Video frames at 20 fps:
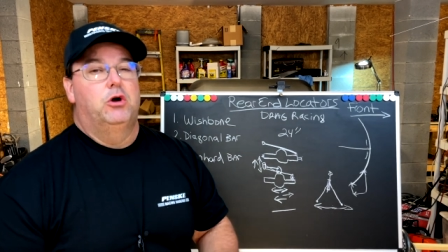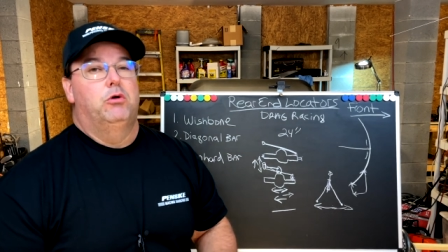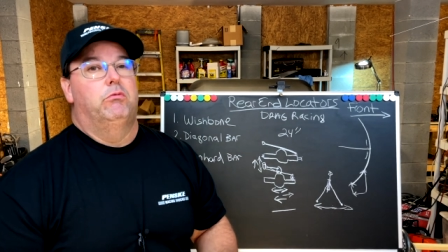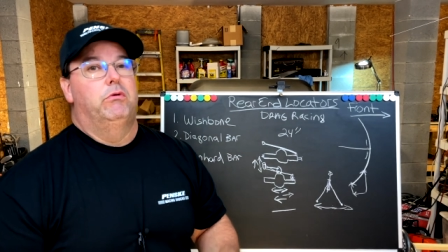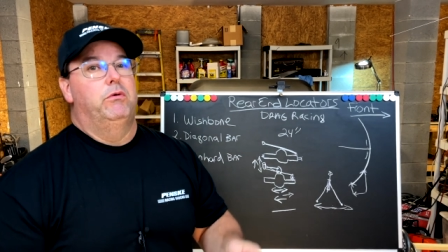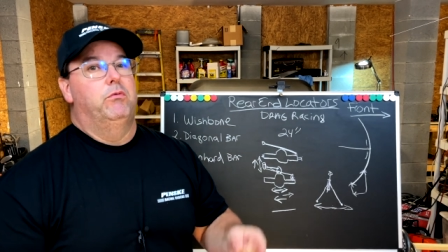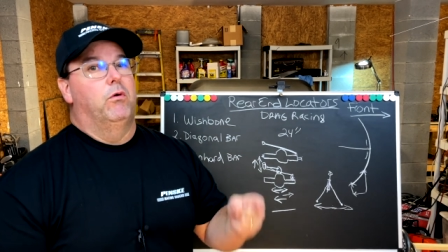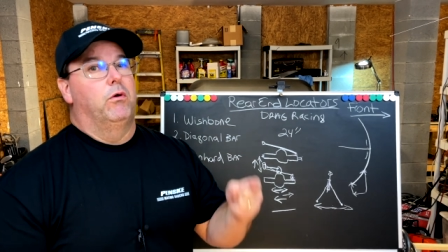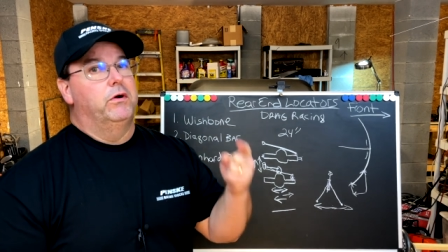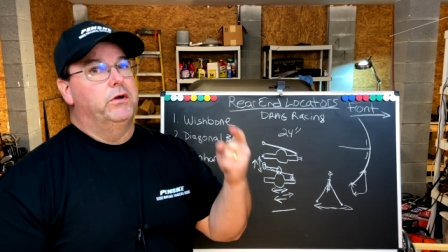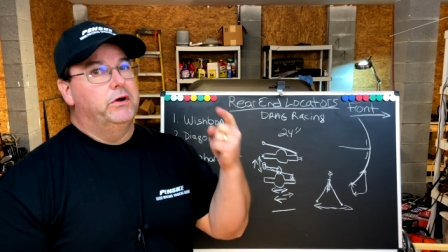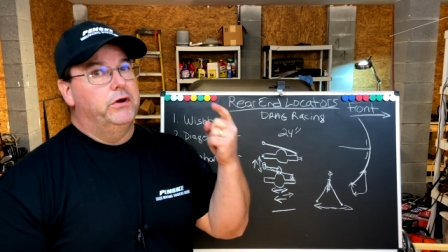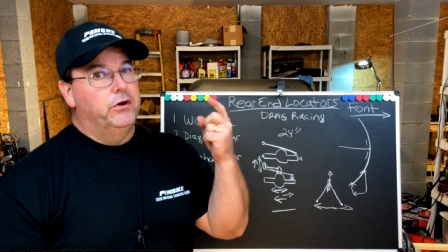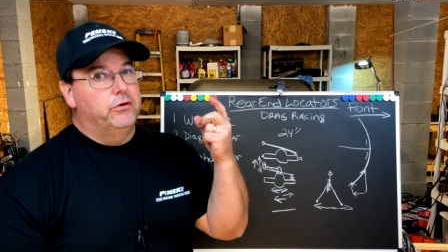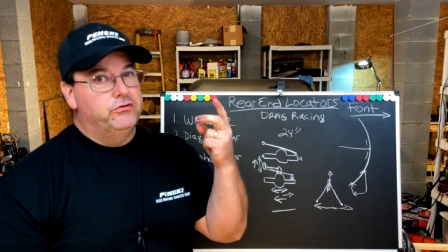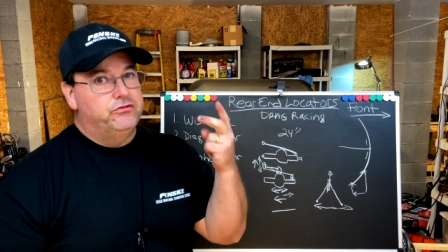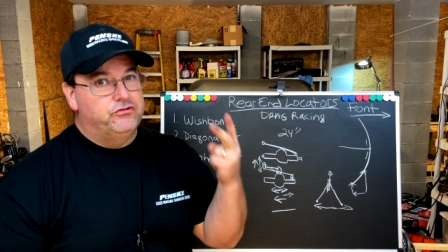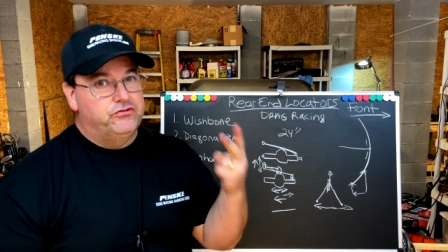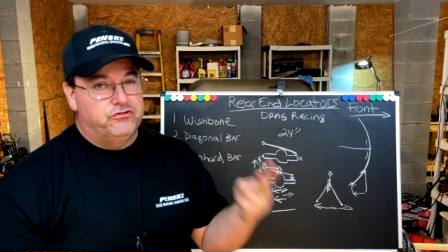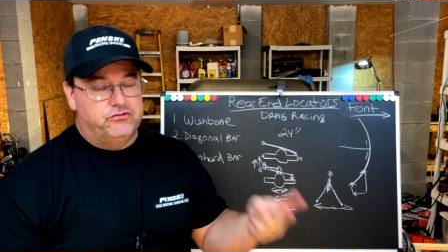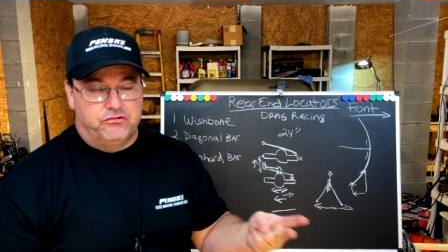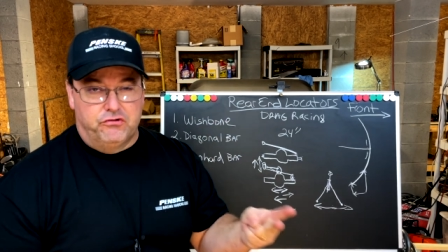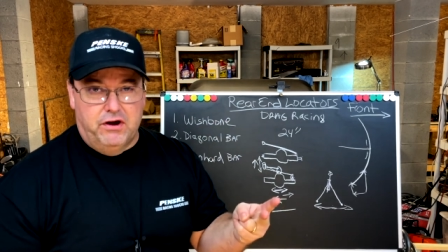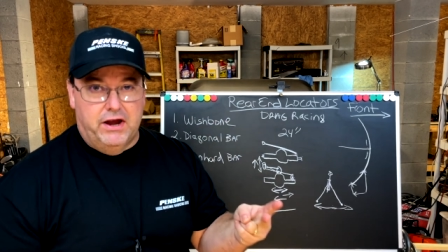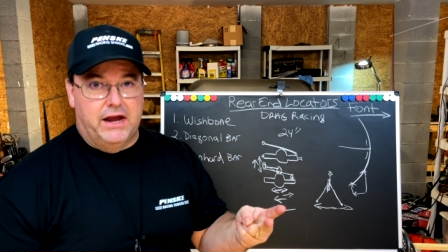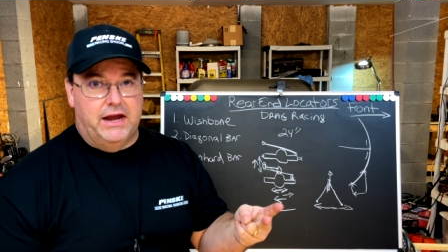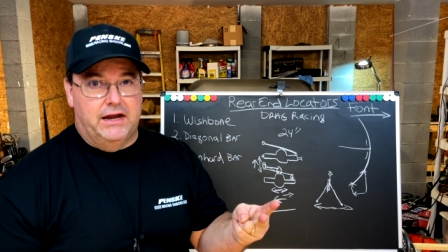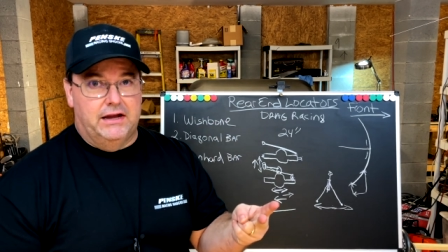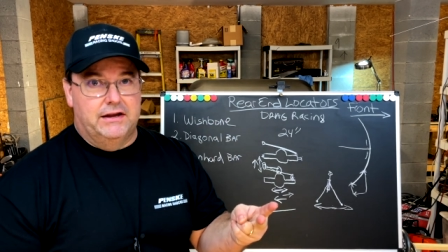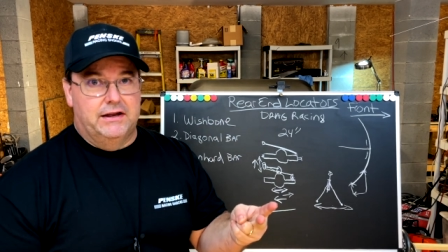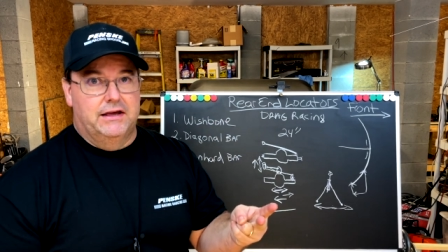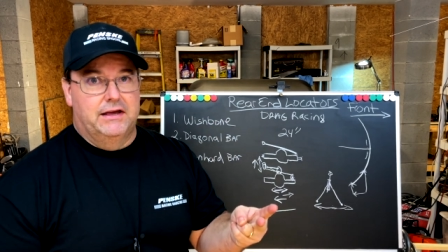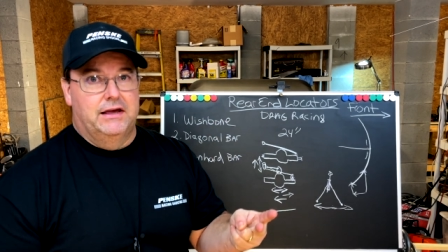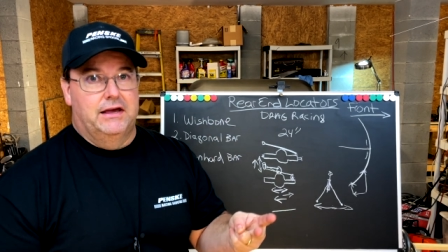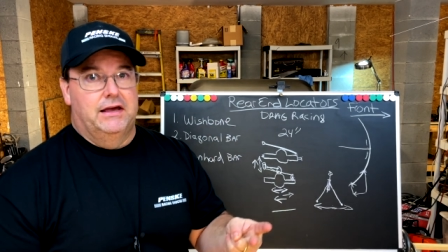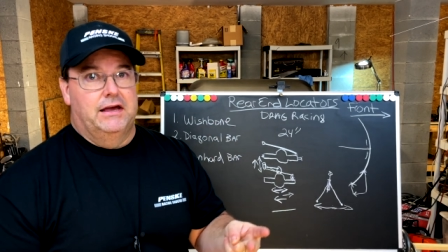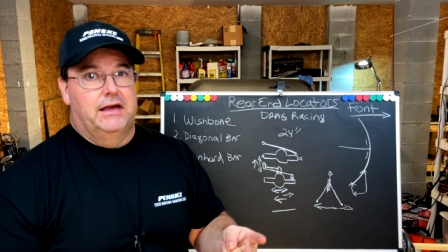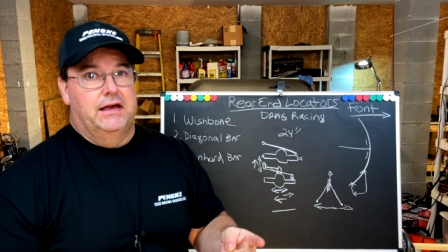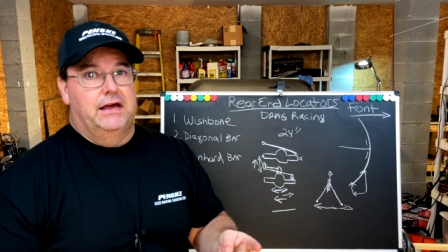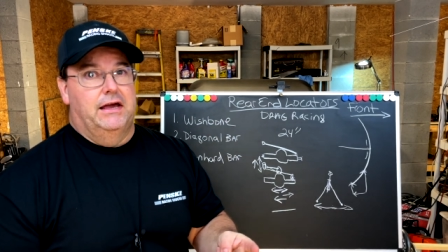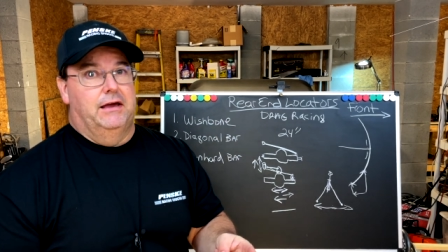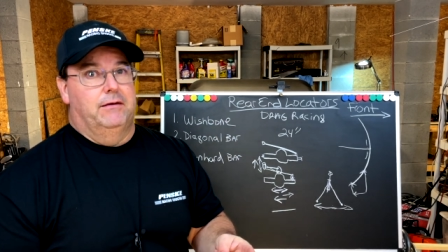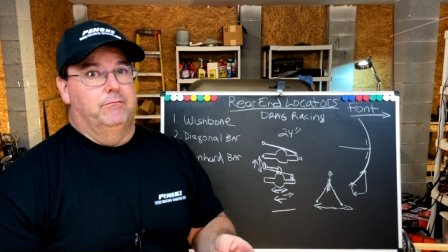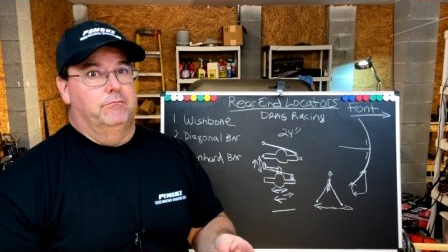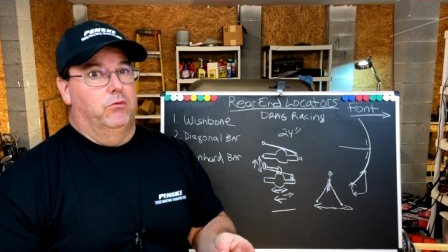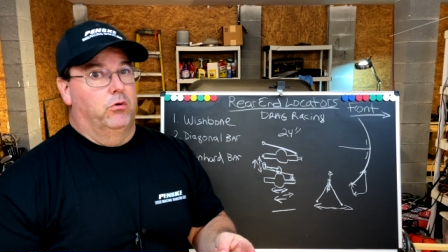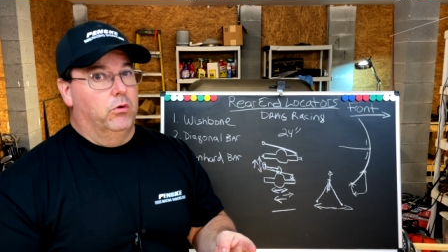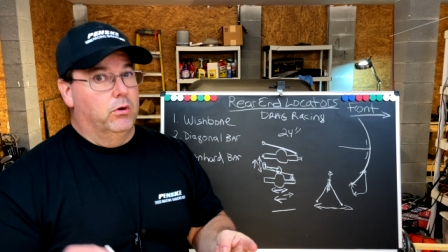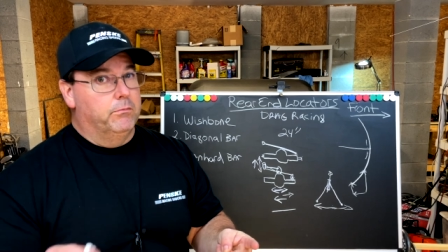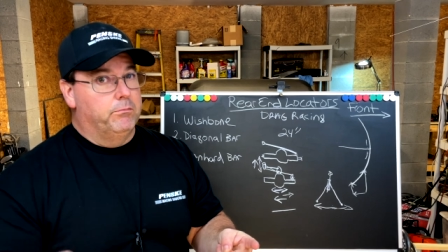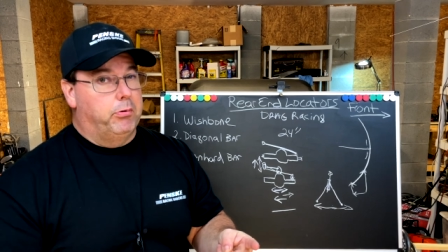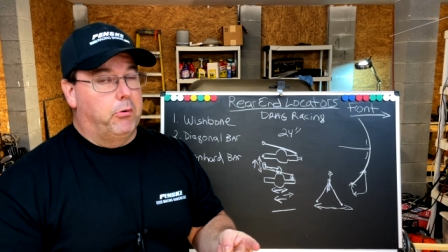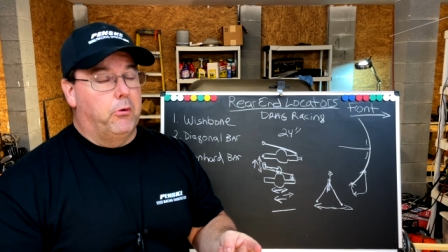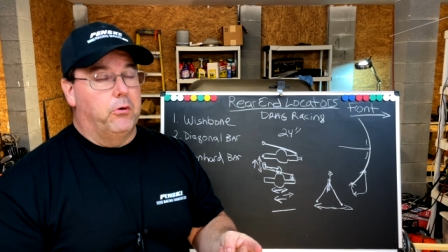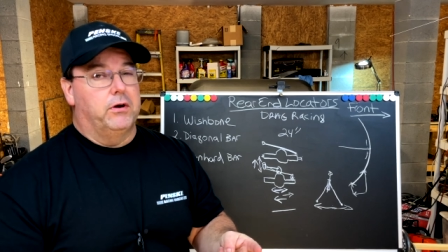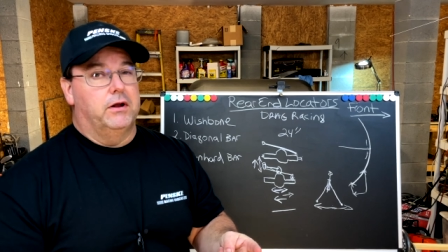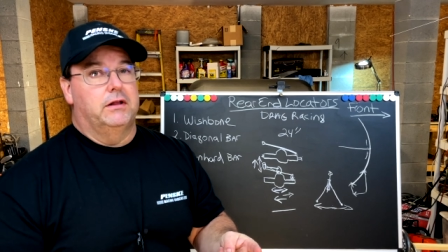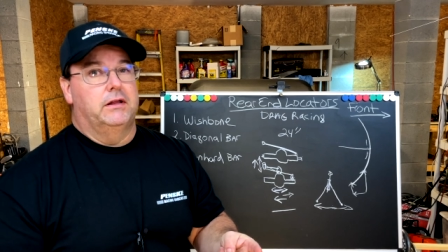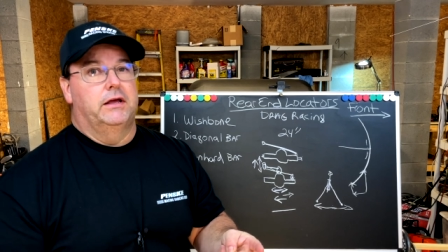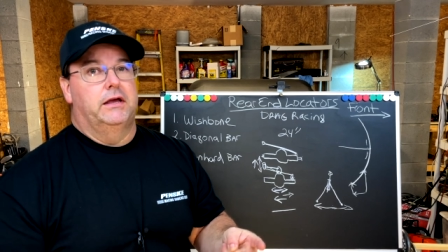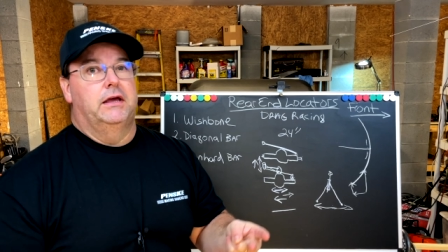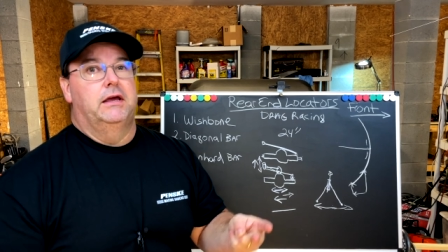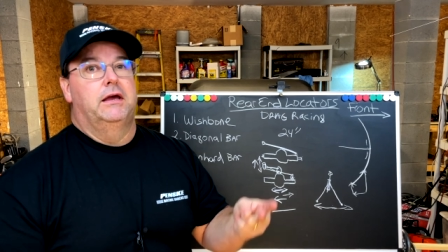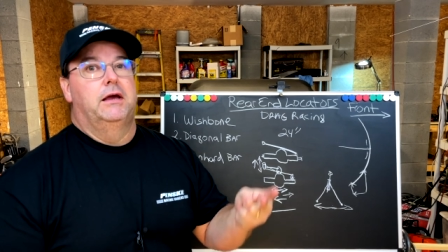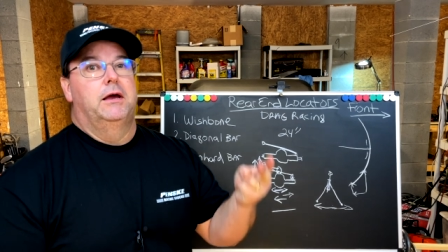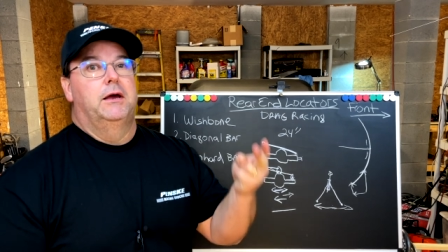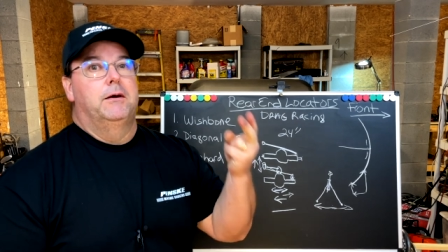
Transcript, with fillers: we want to go straight, and more importantly,